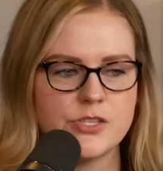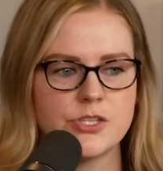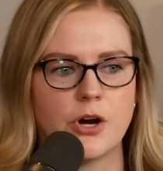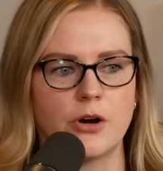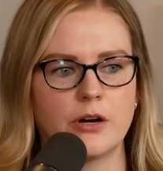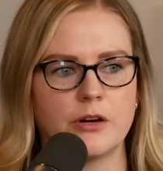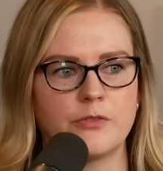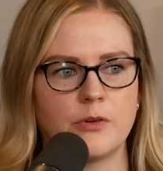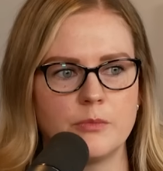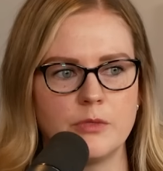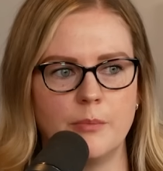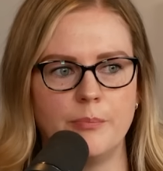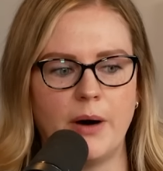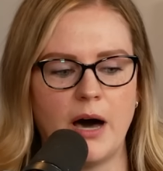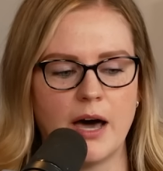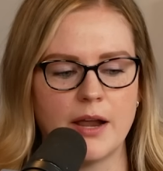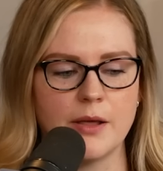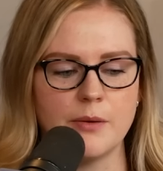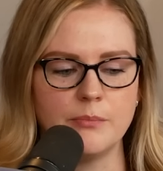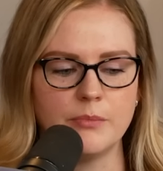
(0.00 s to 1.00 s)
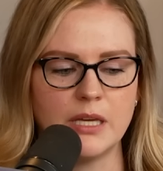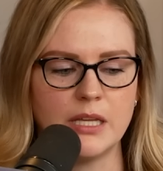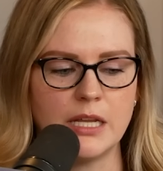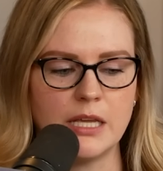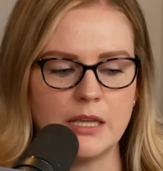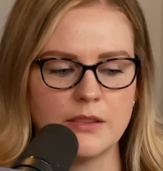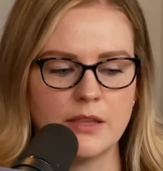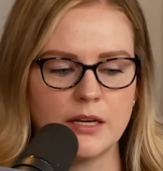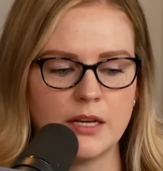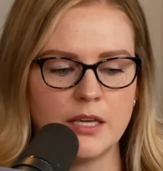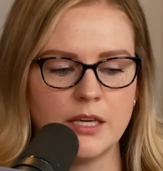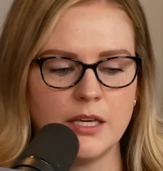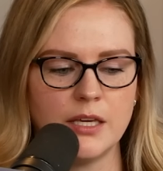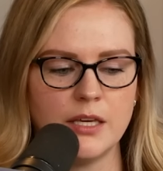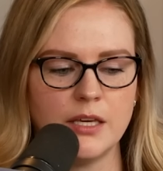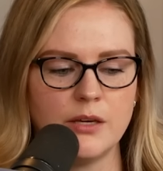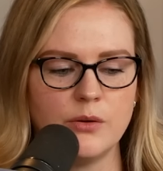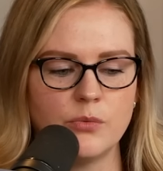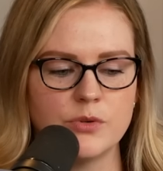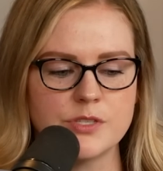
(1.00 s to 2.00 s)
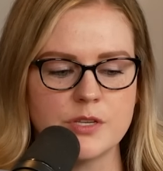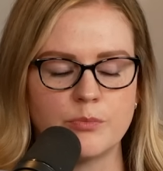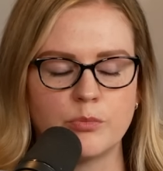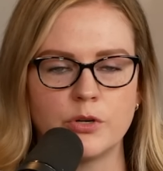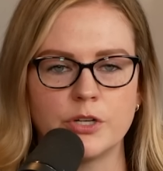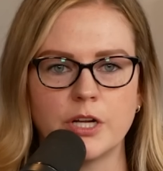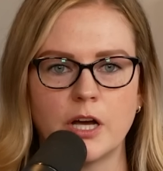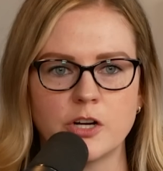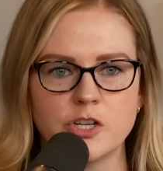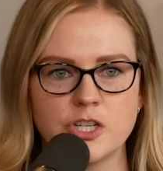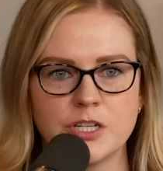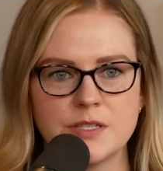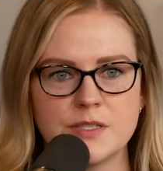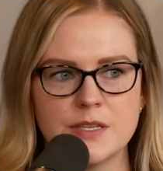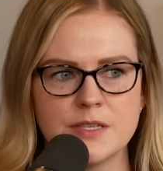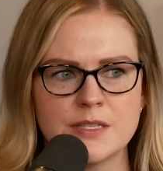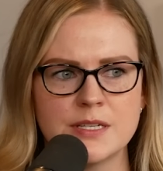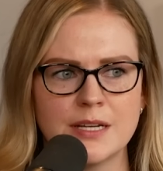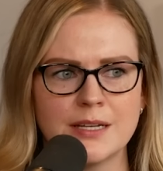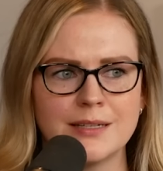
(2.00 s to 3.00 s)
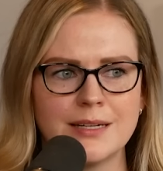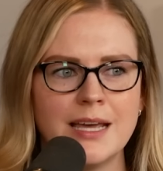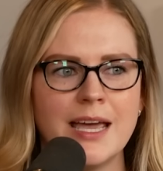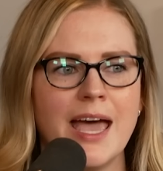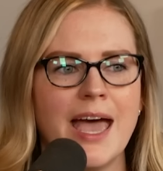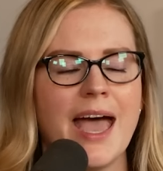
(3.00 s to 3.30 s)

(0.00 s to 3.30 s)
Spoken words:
started from the bottom, meaning that he was a production assistant.